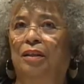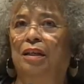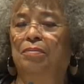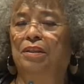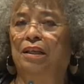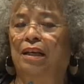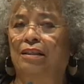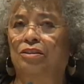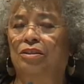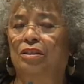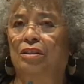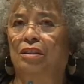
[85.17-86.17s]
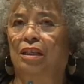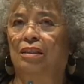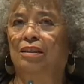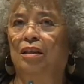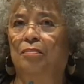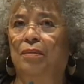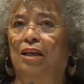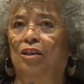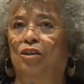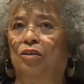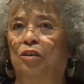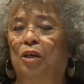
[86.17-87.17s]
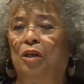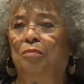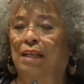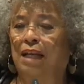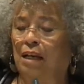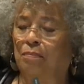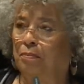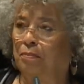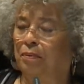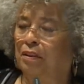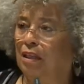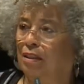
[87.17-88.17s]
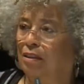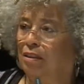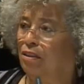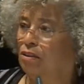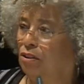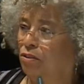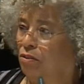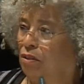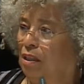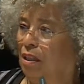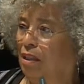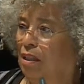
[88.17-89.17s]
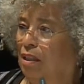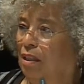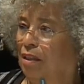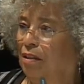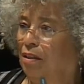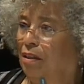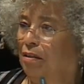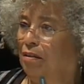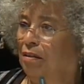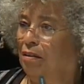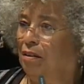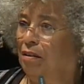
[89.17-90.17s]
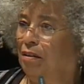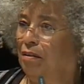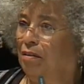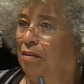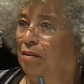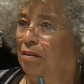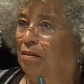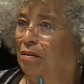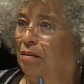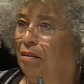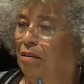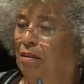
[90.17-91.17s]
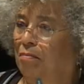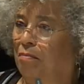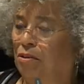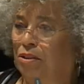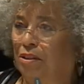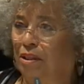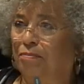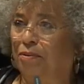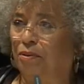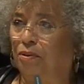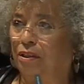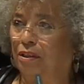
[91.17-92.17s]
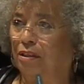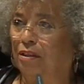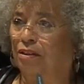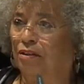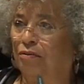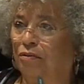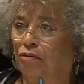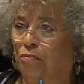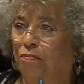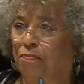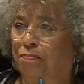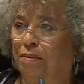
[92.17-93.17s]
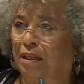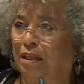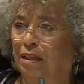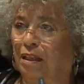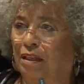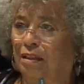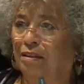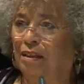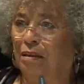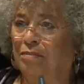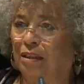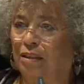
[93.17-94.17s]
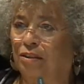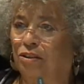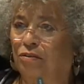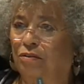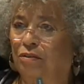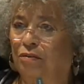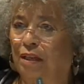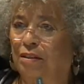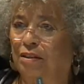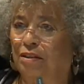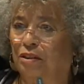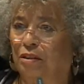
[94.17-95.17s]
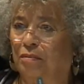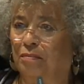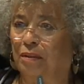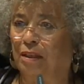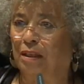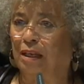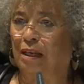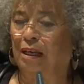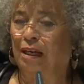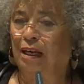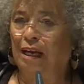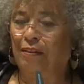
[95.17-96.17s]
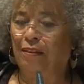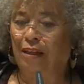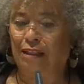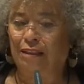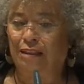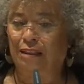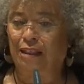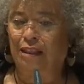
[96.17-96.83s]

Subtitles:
implications that somehow black people constitute the most important group subject to racism, and that